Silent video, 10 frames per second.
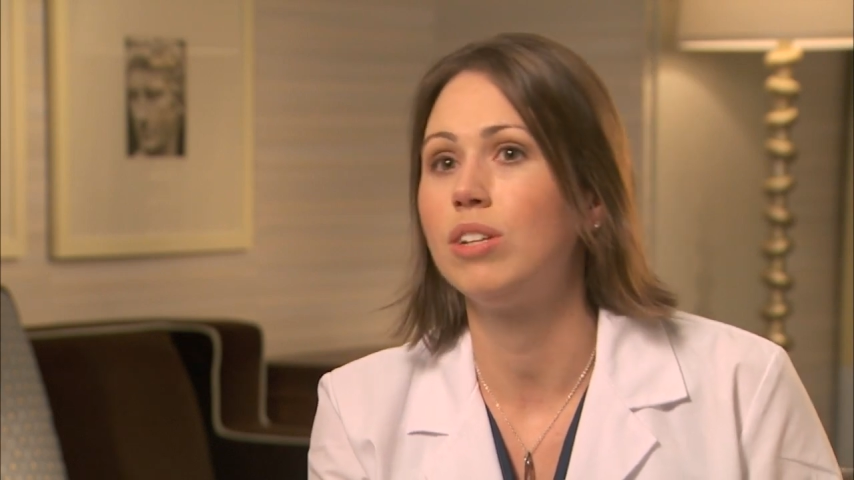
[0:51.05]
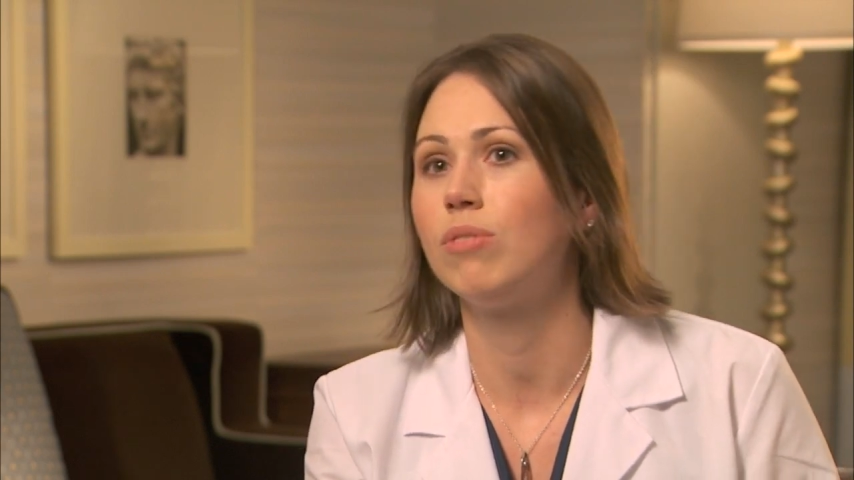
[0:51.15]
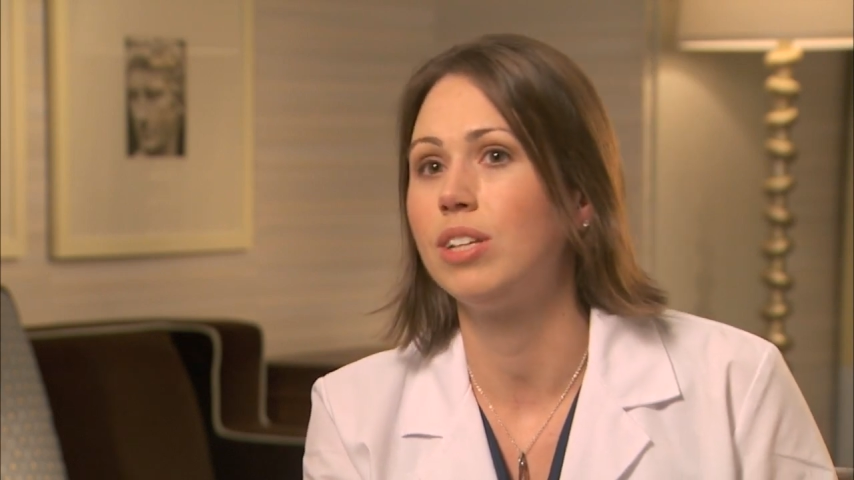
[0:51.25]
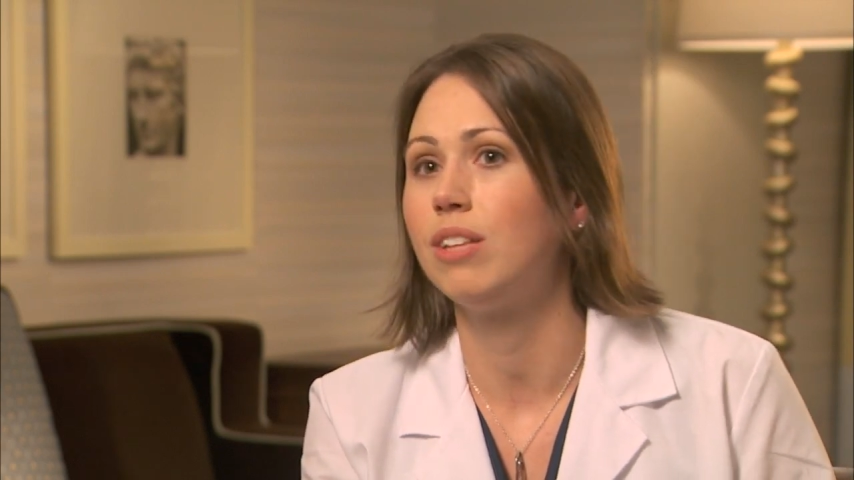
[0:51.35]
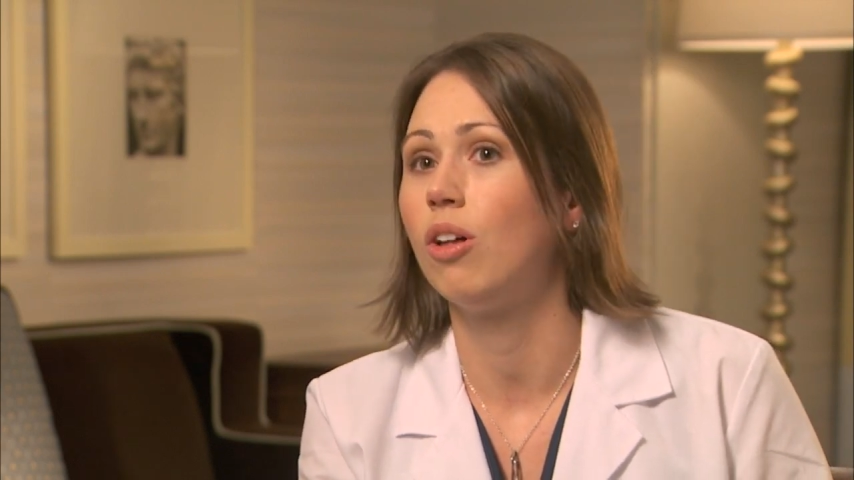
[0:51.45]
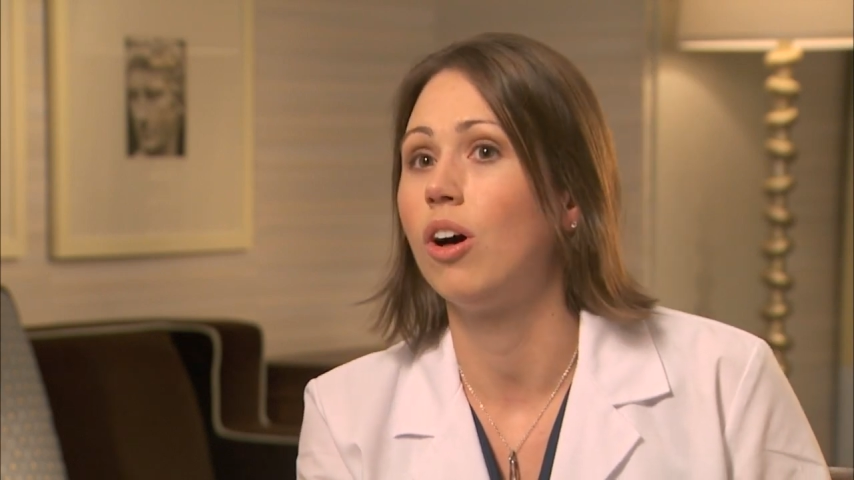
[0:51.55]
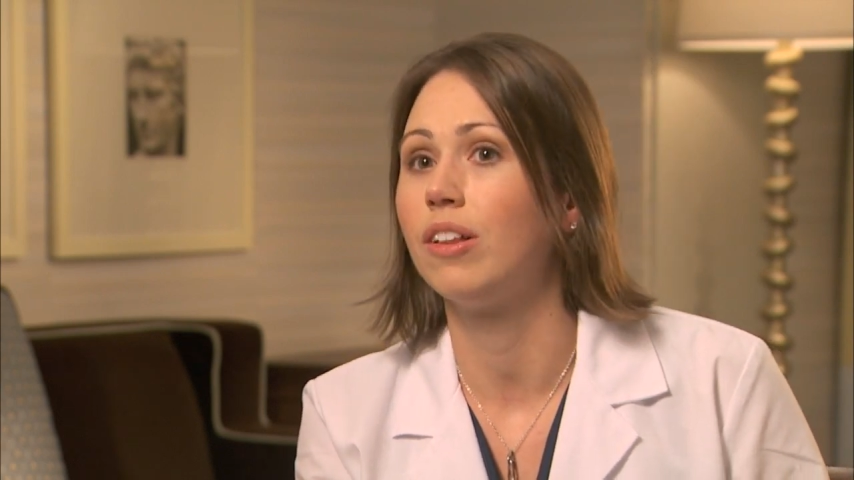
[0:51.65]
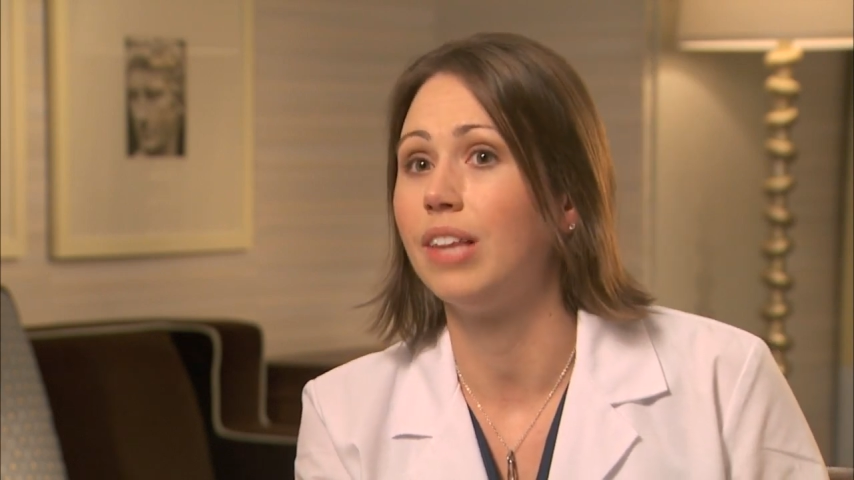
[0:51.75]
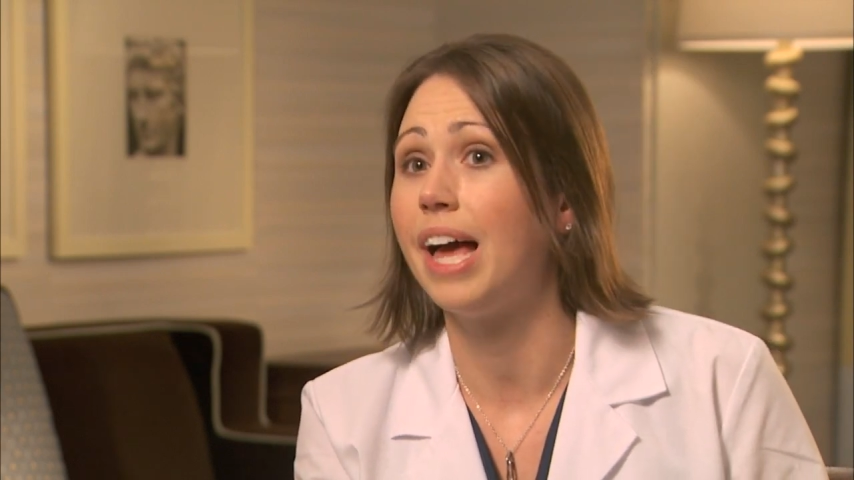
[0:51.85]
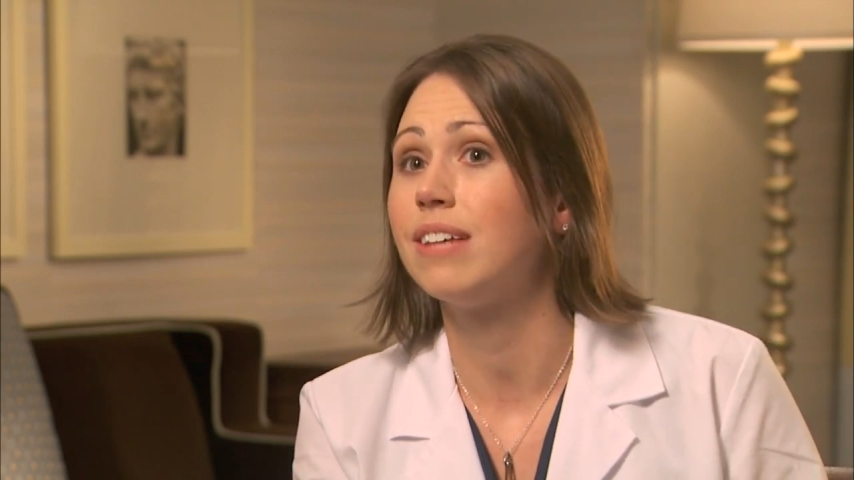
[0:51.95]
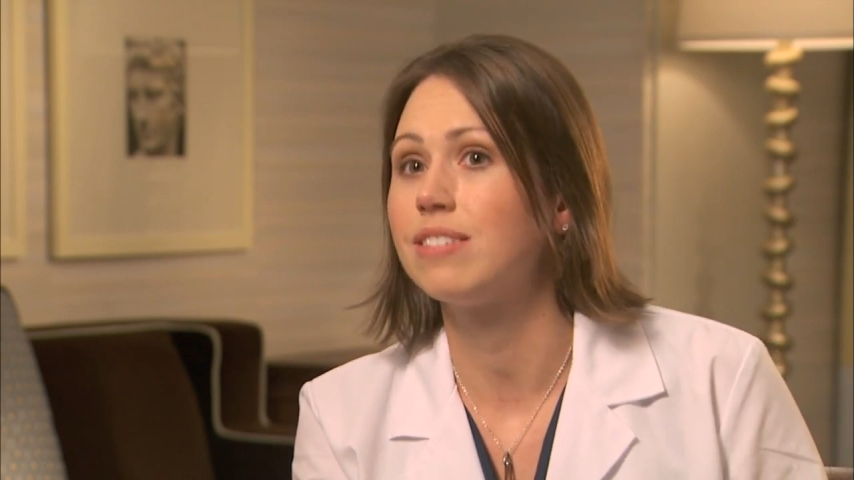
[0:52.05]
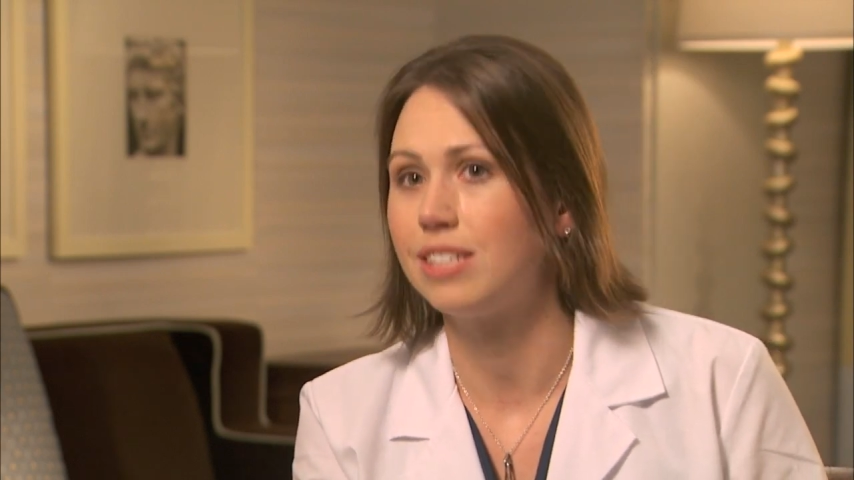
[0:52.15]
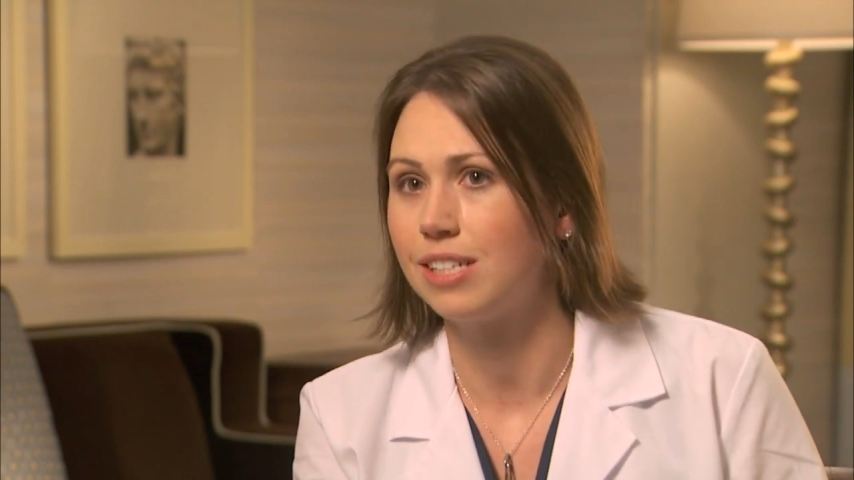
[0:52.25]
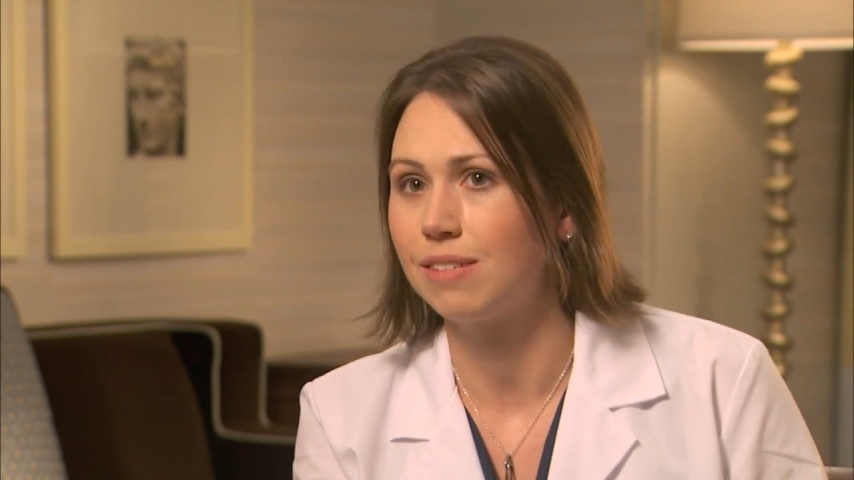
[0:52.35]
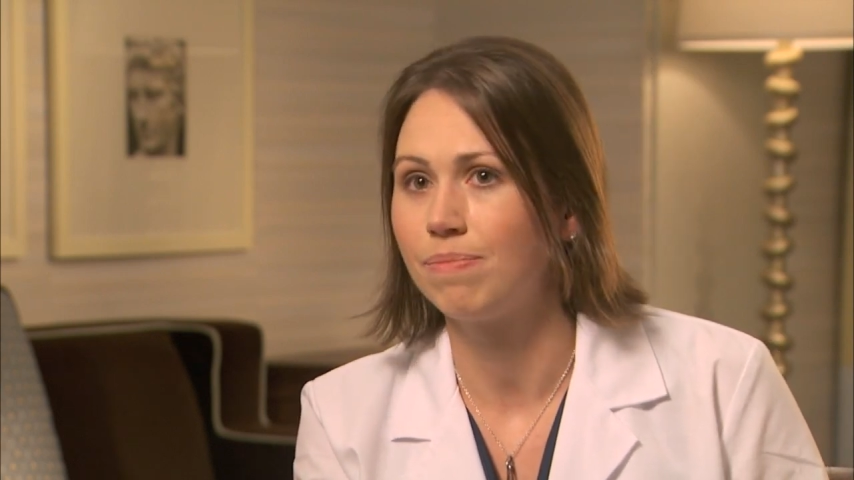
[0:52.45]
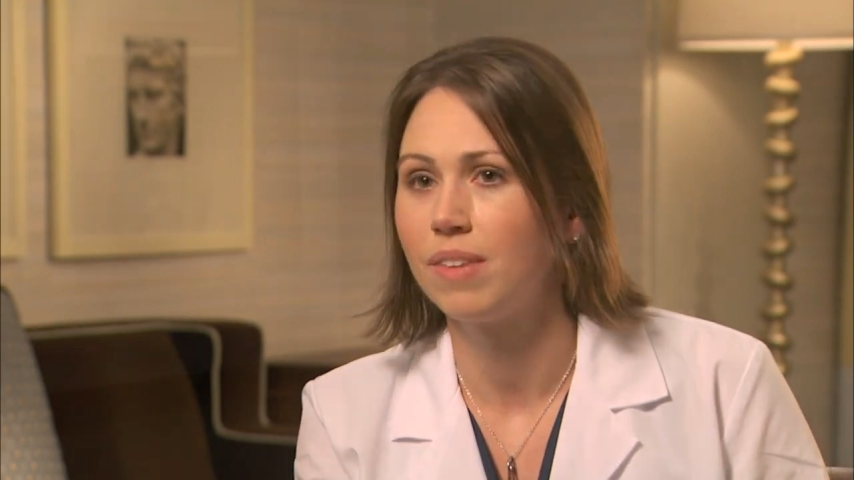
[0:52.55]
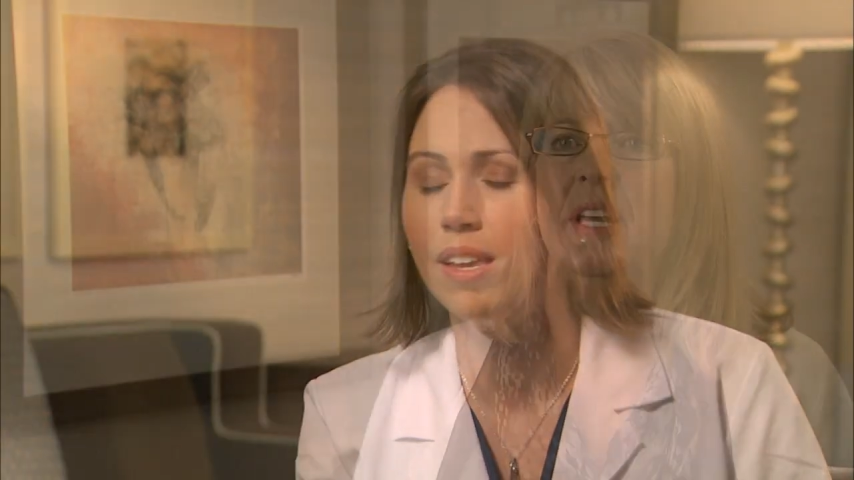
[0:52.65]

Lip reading: really long lasting.